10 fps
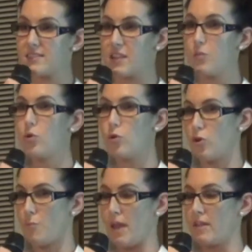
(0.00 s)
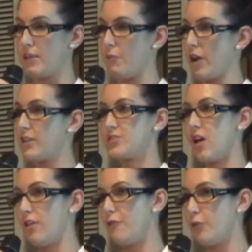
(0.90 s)
and it will automatically
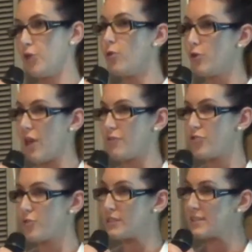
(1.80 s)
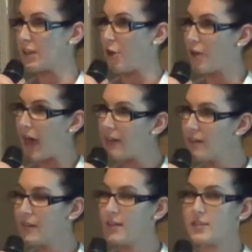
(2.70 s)
reconcile it for you. All you have to do is click OK.